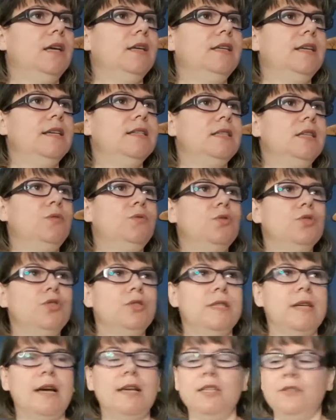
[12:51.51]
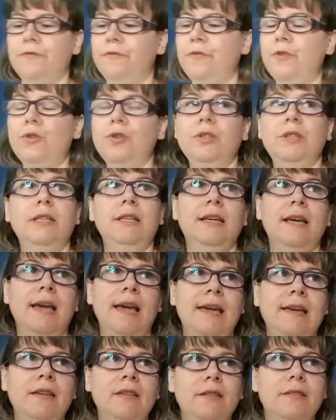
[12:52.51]
Yes, it was size
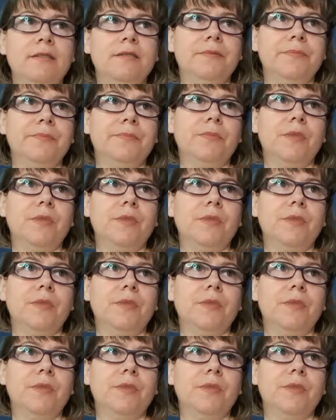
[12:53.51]
48.